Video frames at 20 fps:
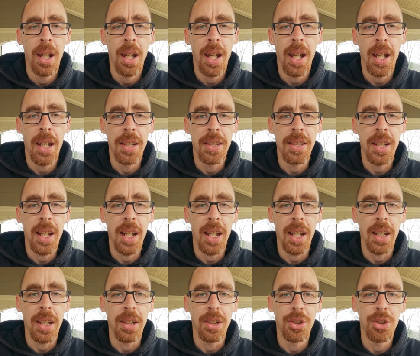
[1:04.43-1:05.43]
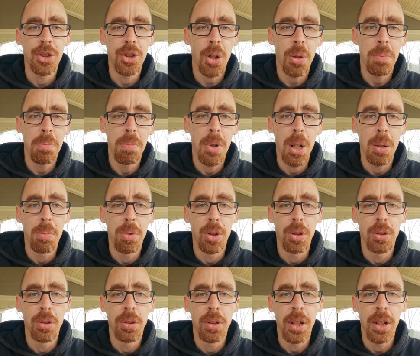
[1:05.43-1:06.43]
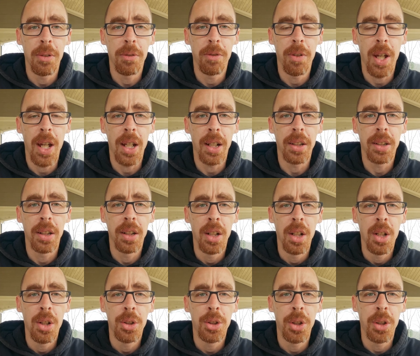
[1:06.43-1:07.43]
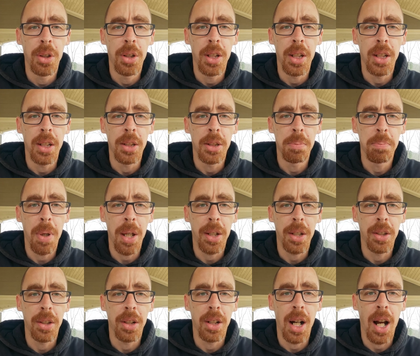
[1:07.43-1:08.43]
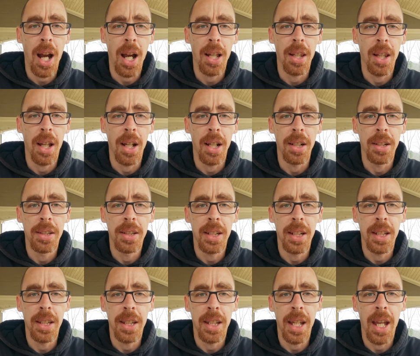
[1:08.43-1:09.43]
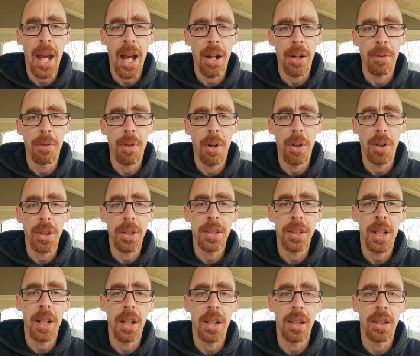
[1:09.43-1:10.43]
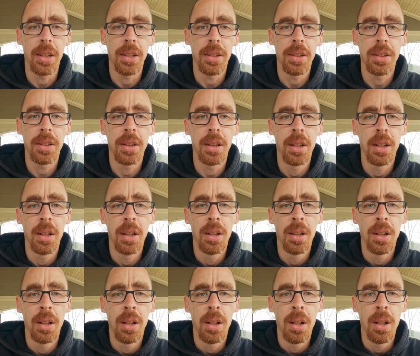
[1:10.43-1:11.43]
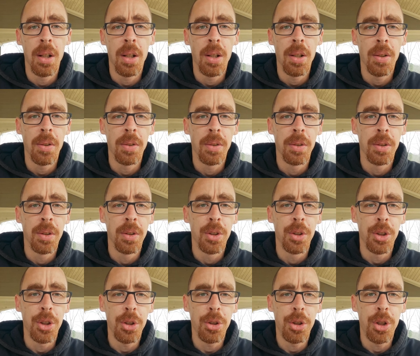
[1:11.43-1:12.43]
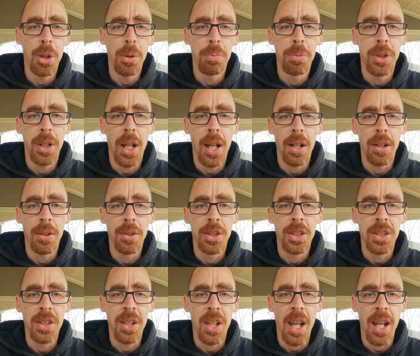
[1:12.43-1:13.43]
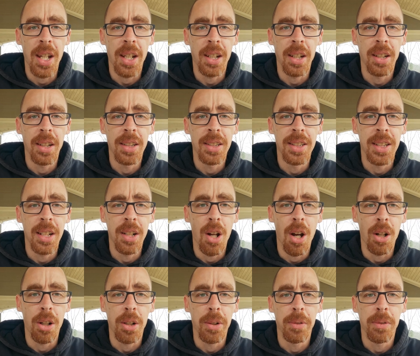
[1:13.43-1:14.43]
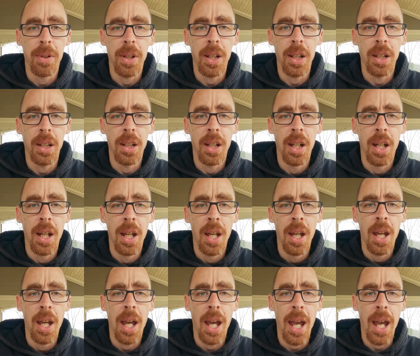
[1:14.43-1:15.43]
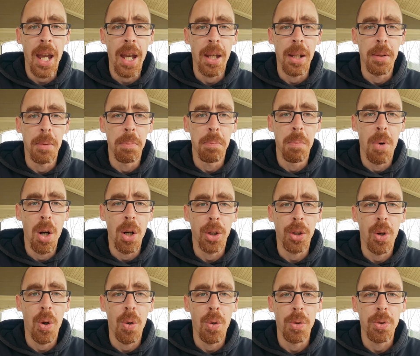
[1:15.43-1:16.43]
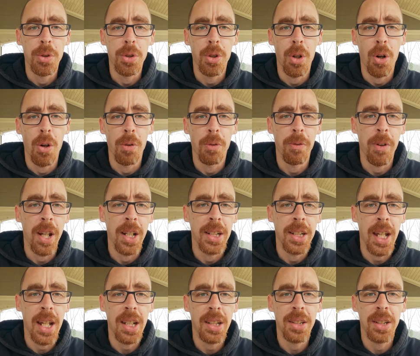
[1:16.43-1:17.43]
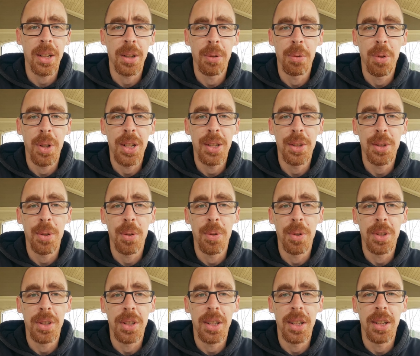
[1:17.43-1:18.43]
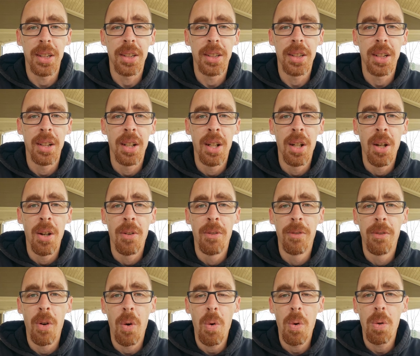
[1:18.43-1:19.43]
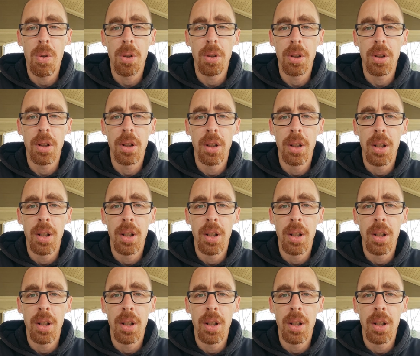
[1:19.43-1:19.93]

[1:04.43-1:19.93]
has a soap bubble effect to the specular highlights in the out of focus areas. YouTube channels like Xenography and Mark Holtze are fantastic resources for